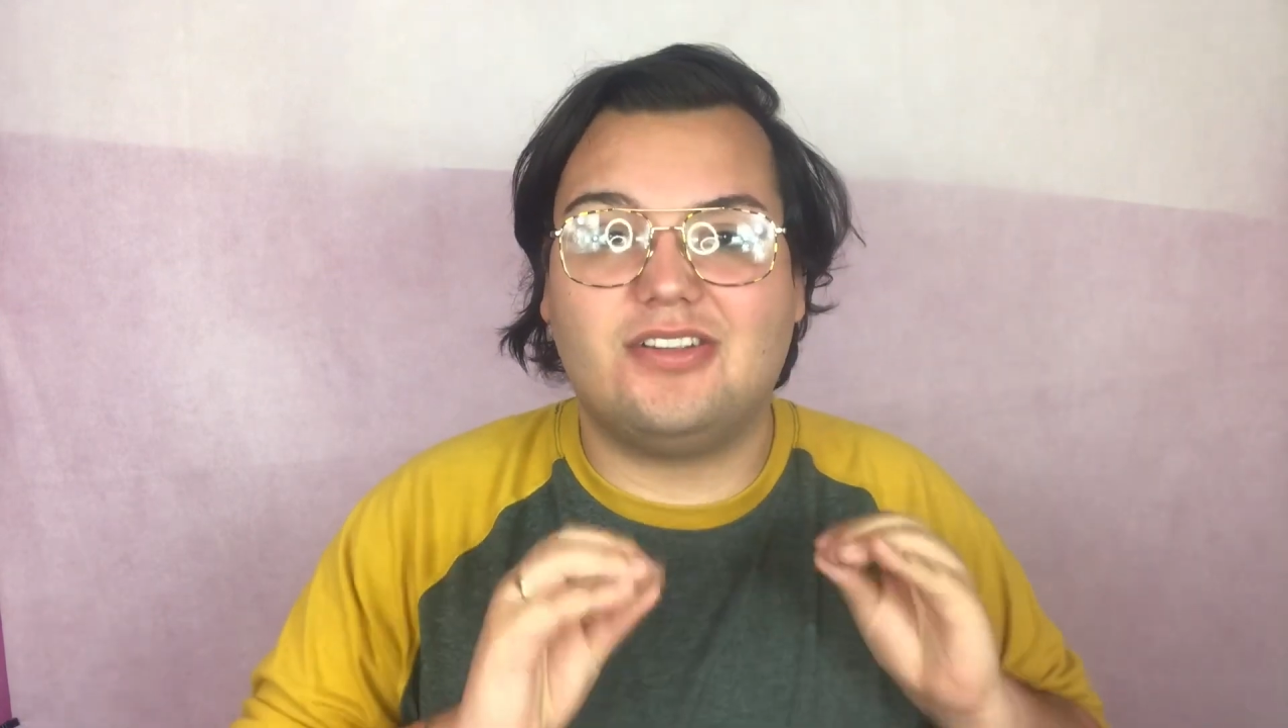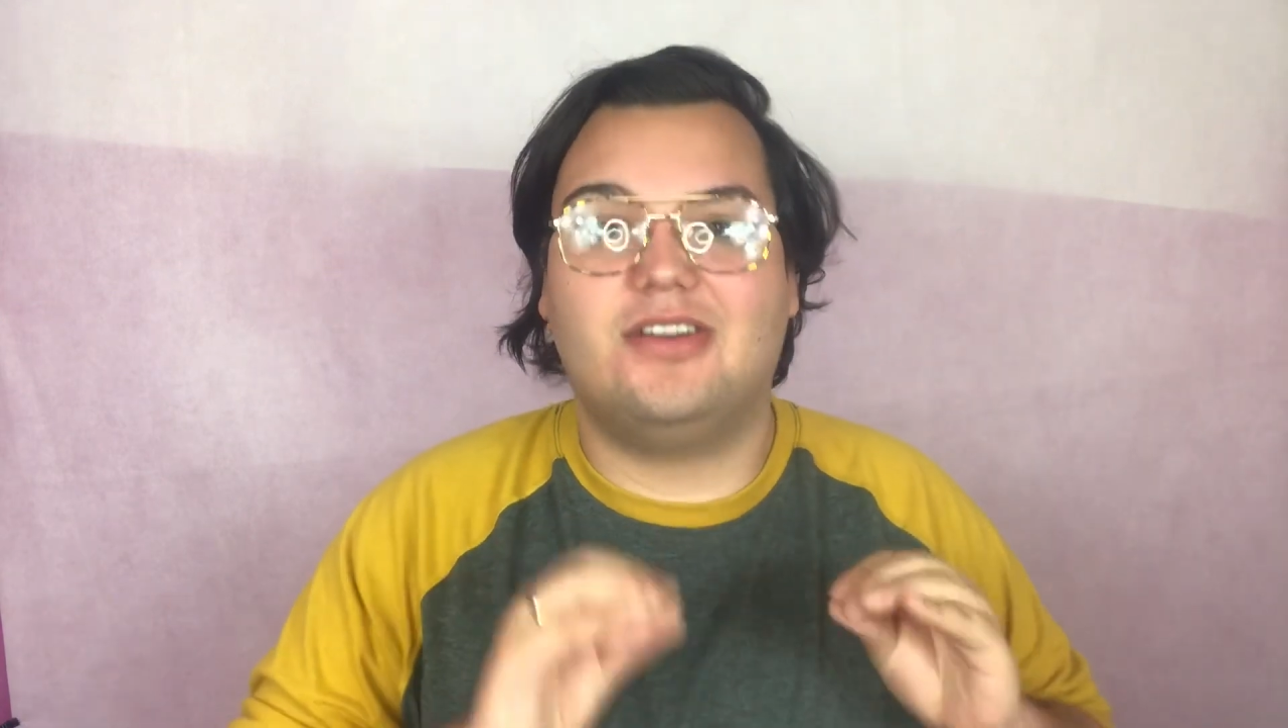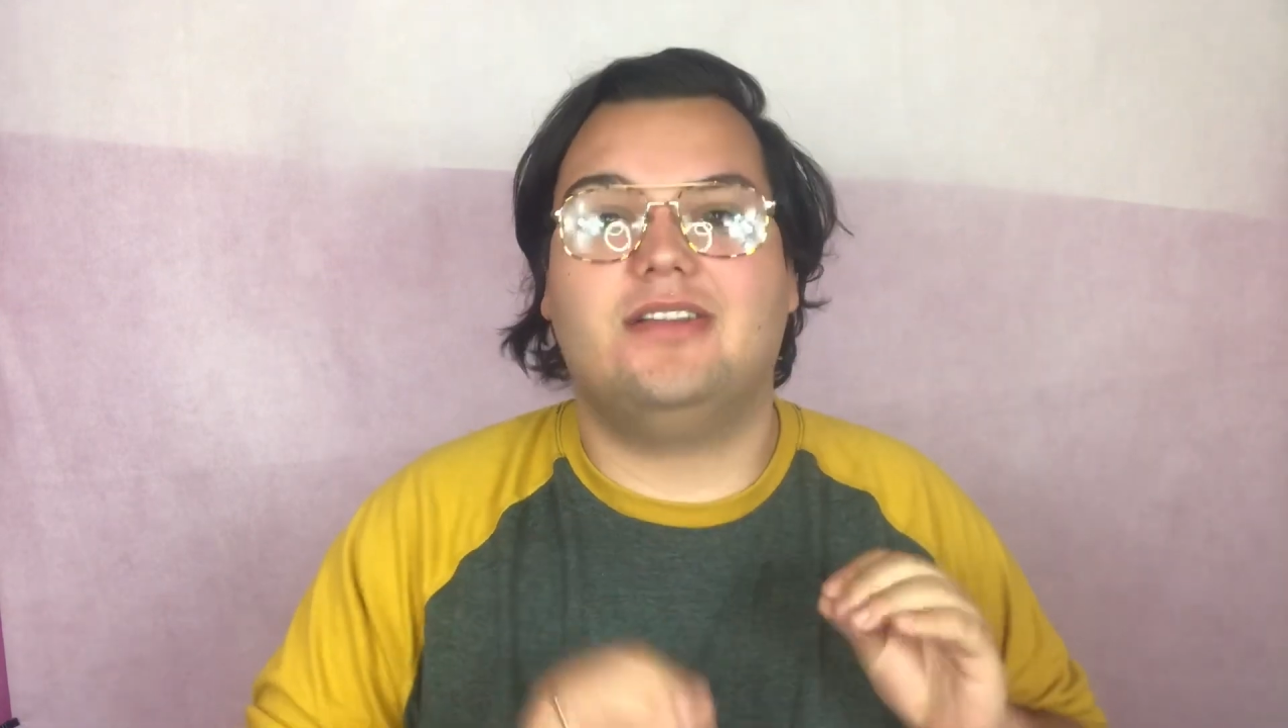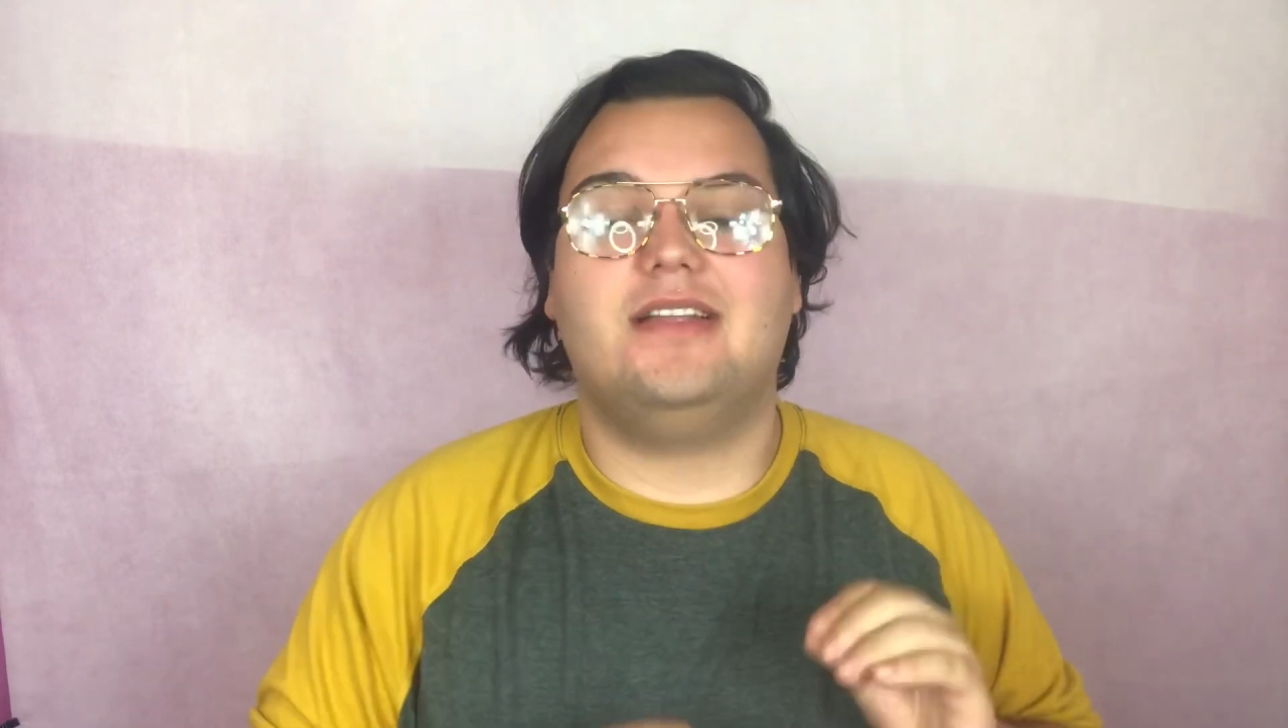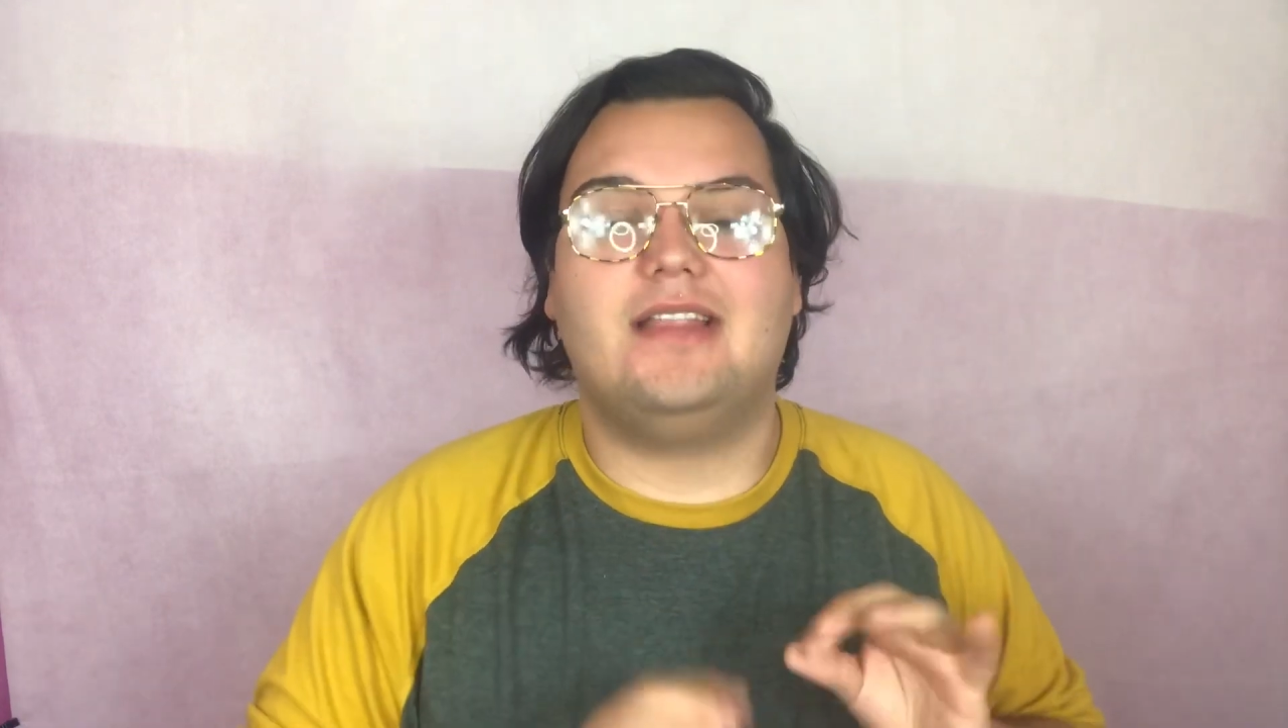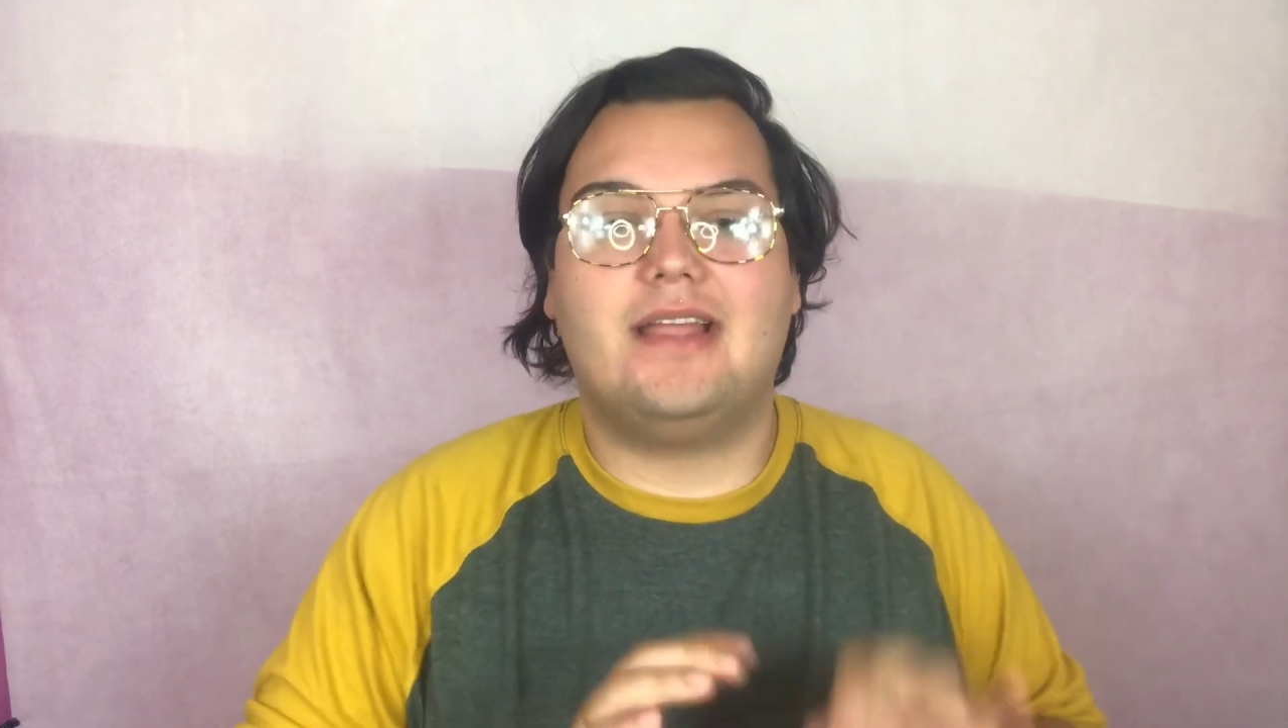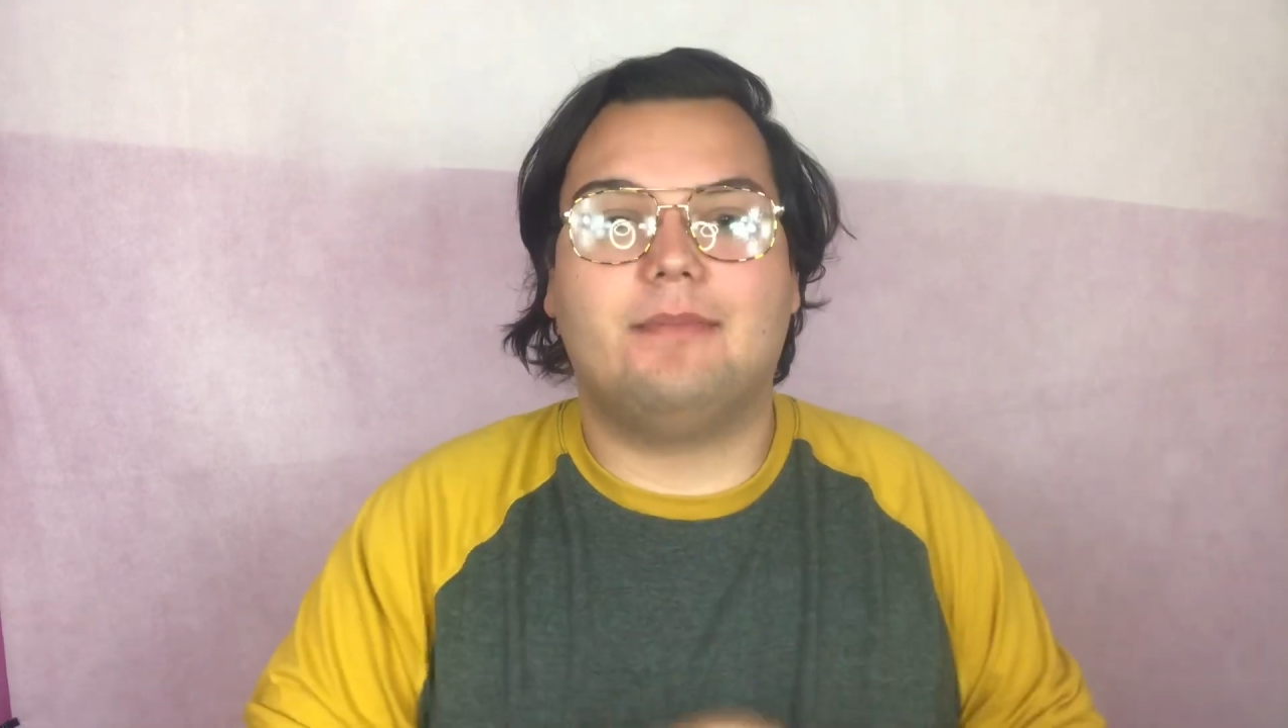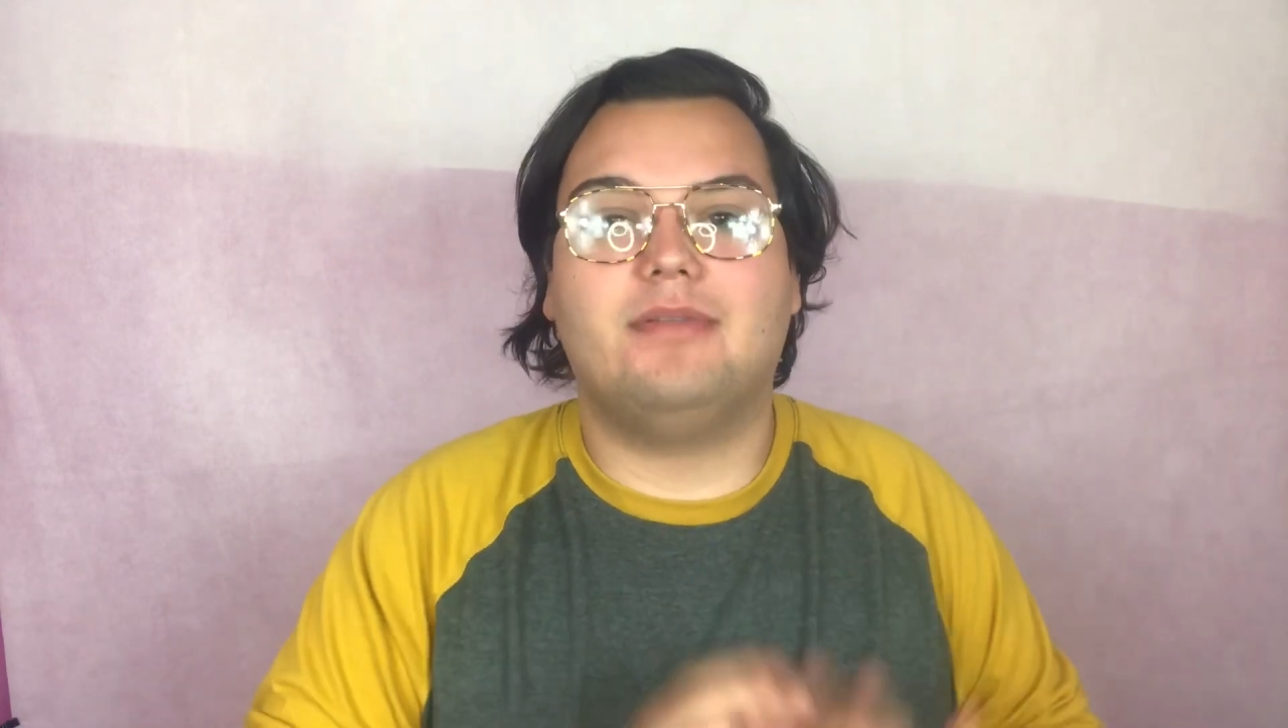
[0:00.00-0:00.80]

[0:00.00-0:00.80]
literally like